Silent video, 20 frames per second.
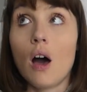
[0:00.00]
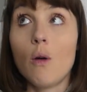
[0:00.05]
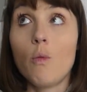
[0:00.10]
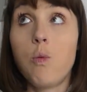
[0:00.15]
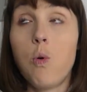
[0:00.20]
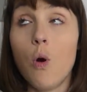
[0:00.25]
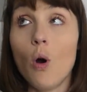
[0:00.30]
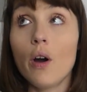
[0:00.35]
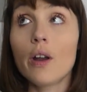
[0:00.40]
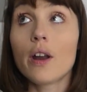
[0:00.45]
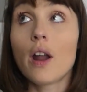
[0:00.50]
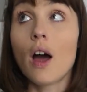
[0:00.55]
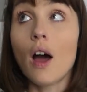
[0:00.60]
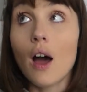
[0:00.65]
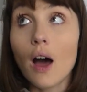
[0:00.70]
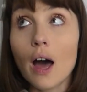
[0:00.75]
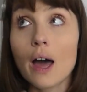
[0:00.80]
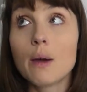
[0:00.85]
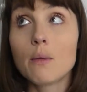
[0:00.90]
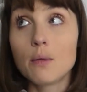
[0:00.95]
what
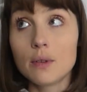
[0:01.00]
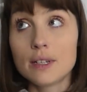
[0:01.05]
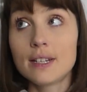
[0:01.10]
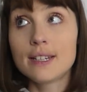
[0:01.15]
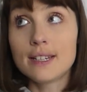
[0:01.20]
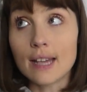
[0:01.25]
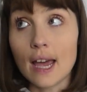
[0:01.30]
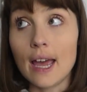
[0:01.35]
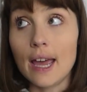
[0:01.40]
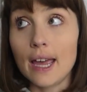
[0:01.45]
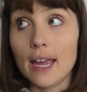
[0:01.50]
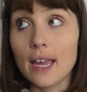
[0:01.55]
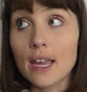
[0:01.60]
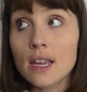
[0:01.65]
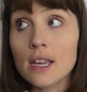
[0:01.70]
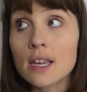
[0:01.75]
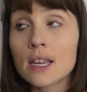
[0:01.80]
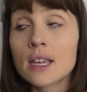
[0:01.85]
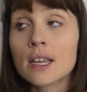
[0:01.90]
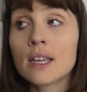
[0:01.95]
I would
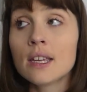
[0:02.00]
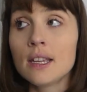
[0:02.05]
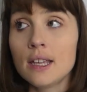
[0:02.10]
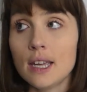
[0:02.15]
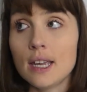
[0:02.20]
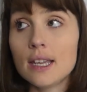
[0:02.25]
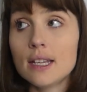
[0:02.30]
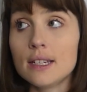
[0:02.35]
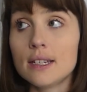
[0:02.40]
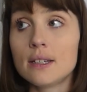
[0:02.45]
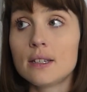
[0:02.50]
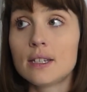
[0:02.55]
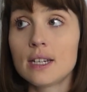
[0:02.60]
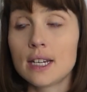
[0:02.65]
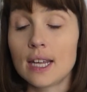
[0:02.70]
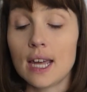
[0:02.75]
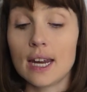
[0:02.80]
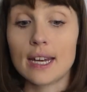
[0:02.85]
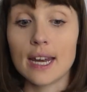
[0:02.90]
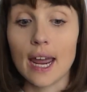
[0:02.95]
say is to
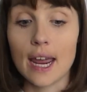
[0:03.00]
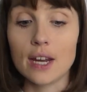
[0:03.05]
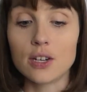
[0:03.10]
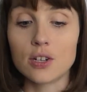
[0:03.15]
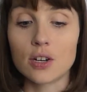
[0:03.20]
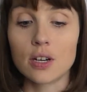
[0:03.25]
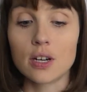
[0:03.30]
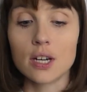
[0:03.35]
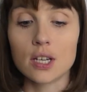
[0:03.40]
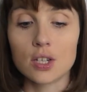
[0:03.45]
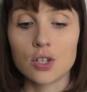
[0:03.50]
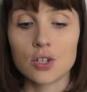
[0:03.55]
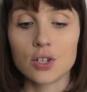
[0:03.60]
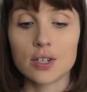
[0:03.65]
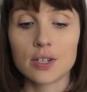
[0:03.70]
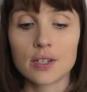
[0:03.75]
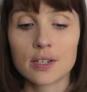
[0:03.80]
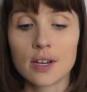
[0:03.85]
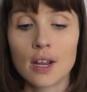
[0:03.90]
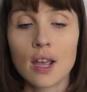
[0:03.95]
get an agent is
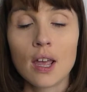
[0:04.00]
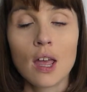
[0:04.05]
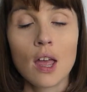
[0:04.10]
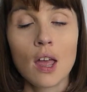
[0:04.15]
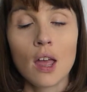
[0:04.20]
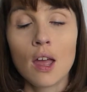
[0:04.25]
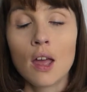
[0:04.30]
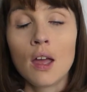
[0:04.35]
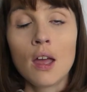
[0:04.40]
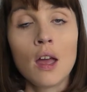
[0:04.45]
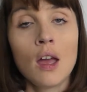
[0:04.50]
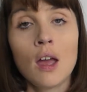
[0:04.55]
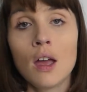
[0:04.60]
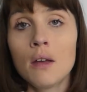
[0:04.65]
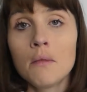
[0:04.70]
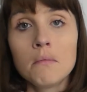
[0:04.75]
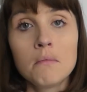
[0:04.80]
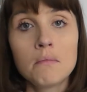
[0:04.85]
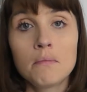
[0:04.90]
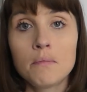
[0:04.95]
just
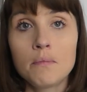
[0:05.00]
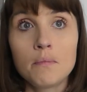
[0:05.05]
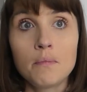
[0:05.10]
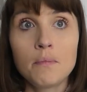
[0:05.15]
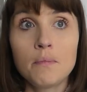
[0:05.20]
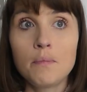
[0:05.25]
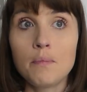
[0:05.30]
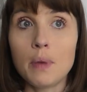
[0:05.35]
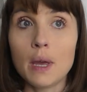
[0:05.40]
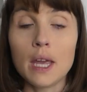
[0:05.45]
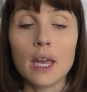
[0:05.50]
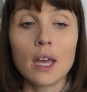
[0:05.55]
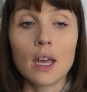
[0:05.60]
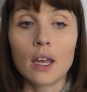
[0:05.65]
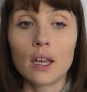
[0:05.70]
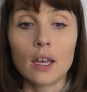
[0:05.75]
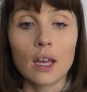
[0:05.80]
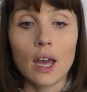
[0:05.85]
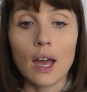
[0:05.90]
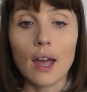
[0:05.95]

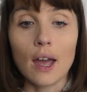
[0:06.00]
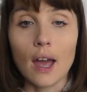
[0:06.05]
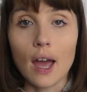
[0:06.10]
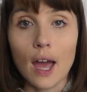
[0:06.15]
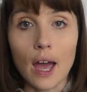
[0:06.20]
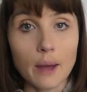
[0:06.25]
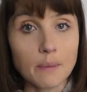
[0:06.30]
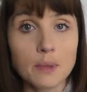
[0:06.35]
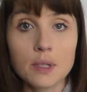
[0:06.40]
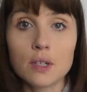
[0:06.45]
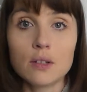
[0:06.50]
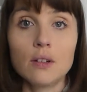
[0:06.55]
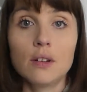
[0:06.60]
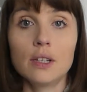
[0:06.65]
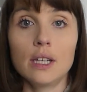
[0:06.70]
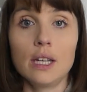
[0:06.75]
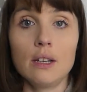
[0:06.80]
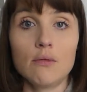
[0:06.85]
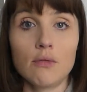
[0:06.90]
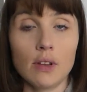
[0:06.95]
being
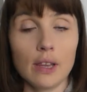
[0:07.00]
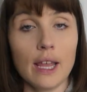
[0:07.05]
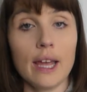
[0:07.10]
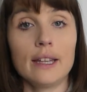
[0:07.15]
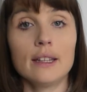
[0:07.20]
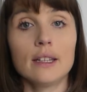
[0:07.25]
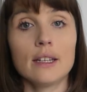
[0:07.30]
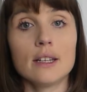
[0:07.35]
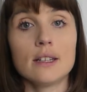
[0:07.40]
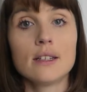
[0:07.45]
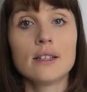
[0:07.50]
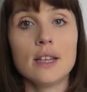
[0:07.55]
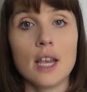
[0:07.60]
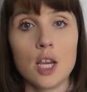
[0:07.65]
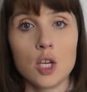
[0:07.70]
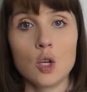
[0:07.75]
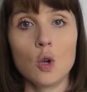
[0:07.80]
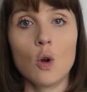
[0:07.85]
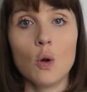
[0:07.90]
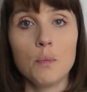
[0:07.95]
absolutely relentless
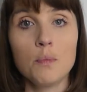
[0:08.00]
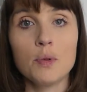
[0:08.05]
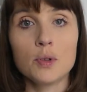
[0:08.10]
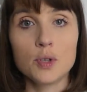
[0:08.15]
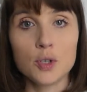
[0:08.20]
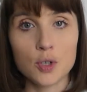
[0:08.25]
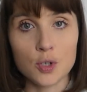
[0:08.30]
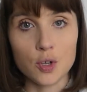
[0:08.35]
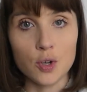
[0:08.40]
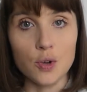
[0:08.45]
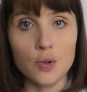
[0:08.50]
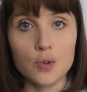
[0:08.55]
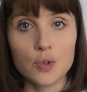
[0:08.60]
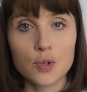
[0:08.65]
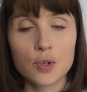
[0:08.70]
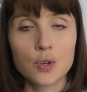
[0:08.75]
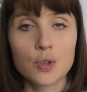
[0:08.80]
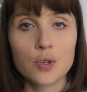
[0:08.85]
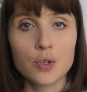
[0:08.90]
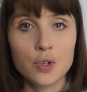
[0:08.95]
in your
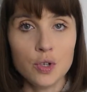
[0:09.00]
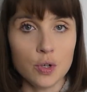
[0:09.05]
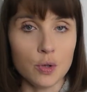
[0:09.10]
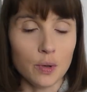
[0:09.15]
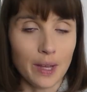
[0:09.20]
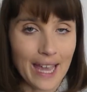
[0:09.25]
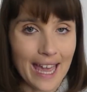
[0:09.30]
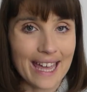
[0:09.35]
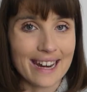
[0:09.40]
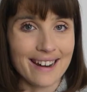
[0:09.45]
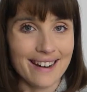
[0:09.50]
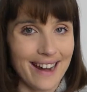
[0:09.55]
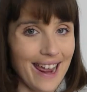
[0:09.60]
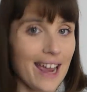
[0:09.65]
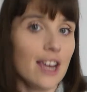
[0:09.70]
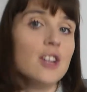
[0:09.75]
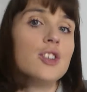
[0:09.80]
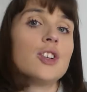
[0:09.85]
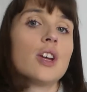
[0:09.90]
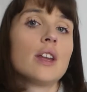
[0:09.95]
pursuit to get an
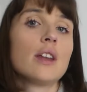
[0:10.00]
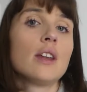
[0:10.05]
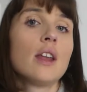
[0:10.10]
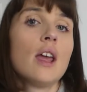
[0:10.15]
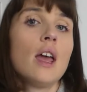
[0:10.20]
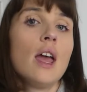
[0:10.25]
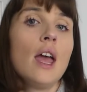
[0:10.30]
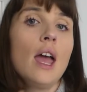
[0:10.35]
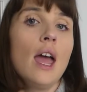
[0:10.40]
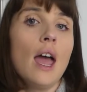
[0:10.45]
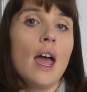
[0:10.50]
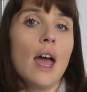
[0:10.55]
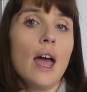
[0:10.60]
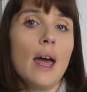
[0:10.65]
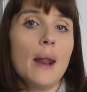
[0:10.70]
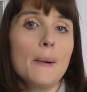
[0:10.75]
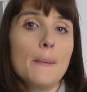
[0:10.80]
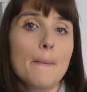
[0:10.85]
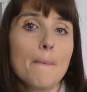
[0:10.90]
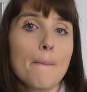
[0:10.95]
agent.
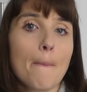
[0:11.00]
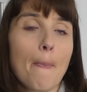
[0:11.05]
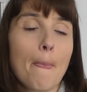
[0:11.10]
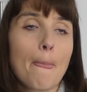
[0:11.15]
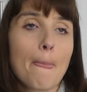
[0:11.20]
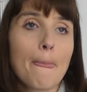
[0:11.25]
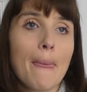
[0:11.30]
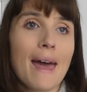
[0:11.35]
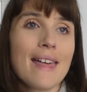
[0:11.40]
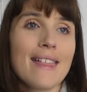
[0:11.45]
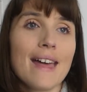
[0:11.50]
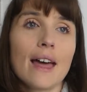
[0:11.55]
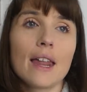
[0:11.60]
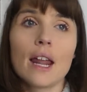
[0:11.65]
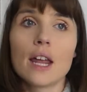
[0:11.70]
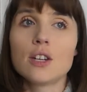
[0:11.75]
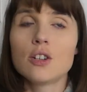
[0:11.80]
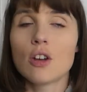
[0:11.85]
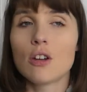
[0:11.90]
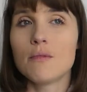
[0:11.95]
And by that
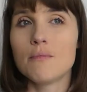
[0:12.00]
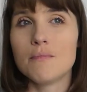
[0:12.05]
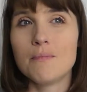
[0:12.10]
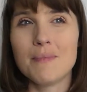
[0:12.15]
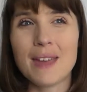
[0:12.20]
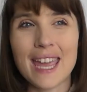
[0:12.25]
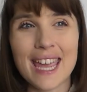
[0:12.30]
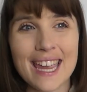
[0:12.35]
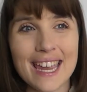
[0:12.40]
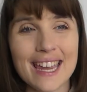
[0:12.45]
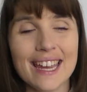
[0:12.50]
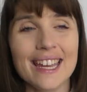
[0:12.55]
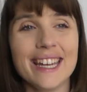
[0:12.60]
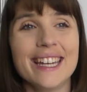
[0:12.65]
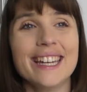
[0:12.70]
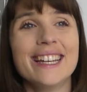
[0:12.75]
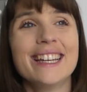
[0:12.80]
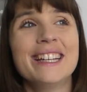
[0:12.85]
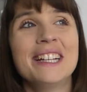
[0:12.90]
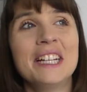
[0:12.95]
I don't
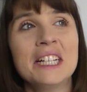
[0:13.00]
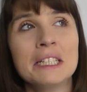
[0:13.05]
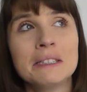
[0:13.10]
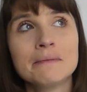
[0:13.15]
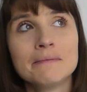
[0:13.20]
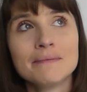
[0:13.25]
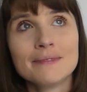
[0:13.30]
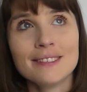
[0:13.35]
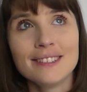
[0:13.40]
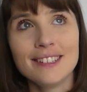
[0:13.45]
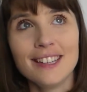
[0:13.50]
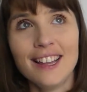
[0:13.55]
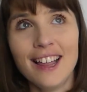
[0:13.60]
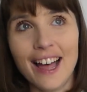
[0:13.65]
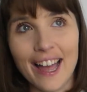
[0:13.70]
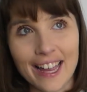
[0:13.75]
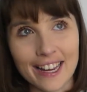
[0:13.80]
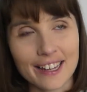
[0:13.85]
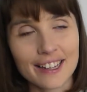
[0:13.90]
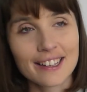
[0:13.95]
mean
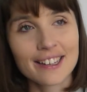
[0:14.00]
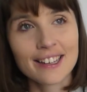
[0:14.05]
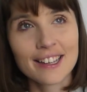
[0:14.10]
like